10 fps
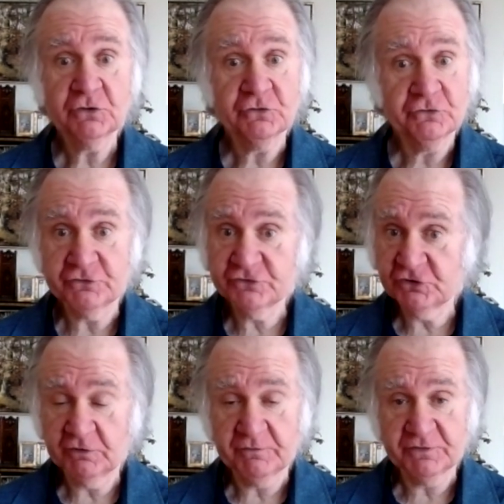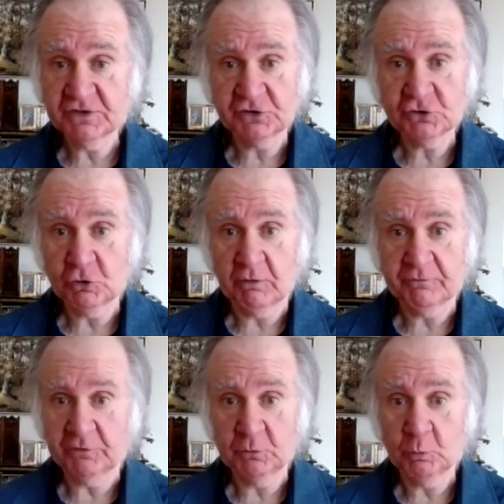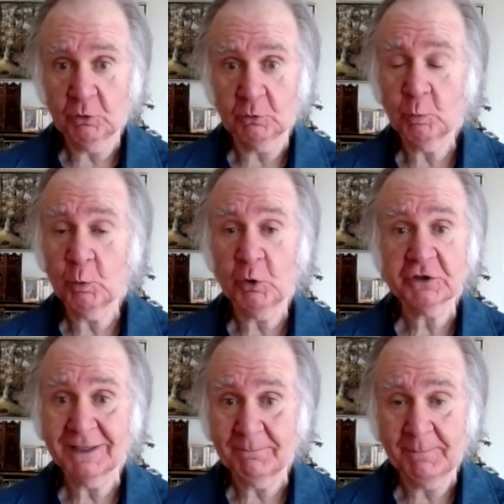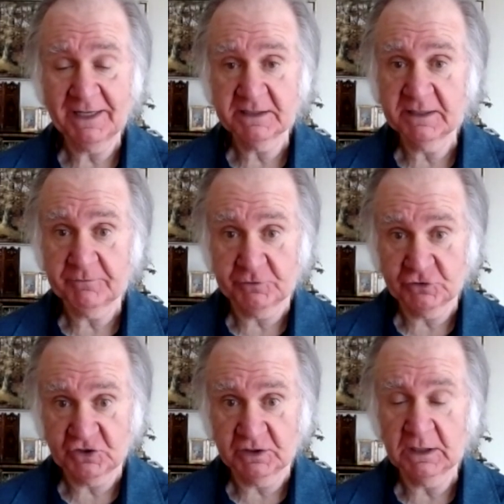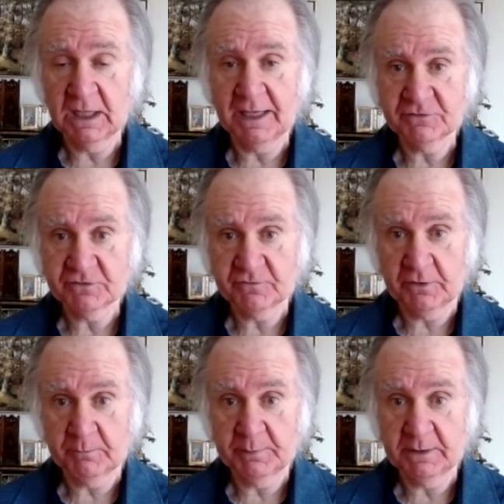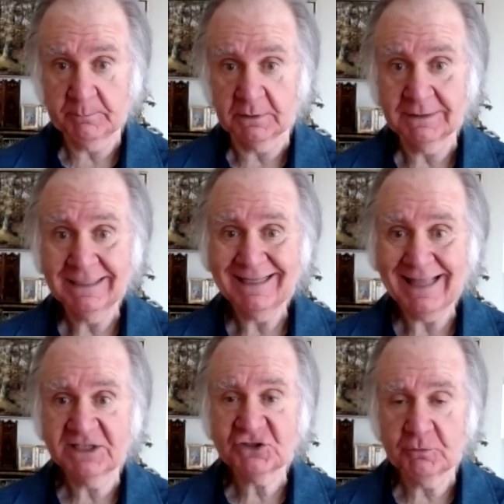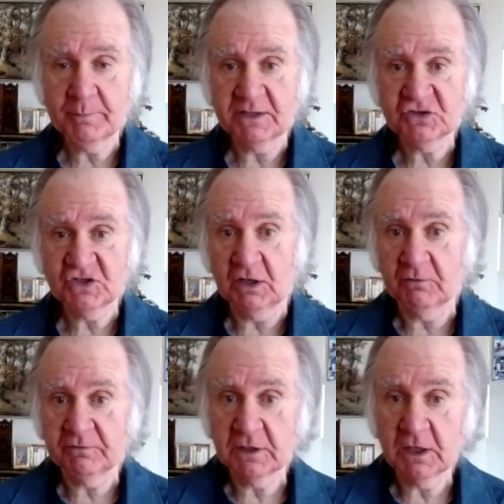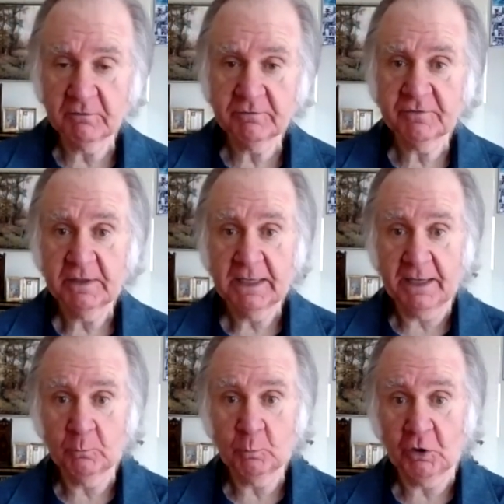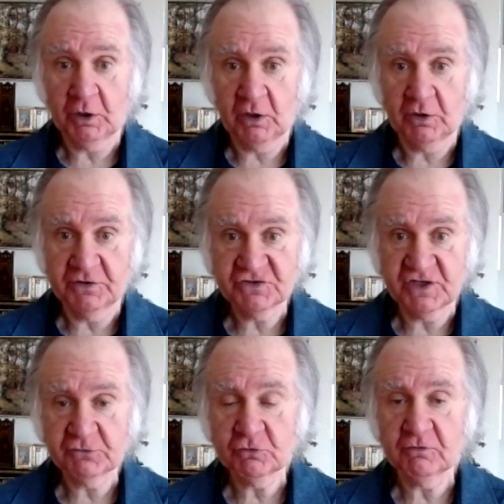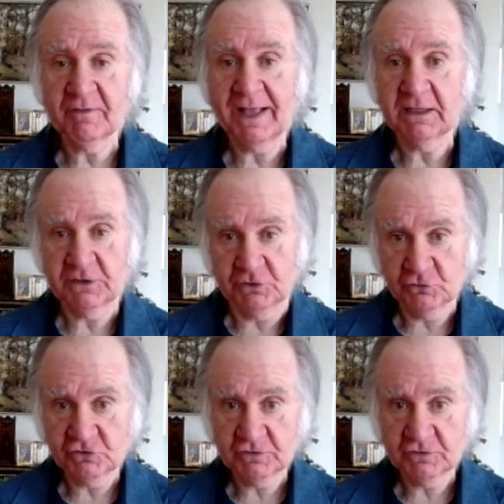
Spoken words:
the service that you offer in the world, work that made a difference in the lives of other people. That's your best self. Love and work are the central values.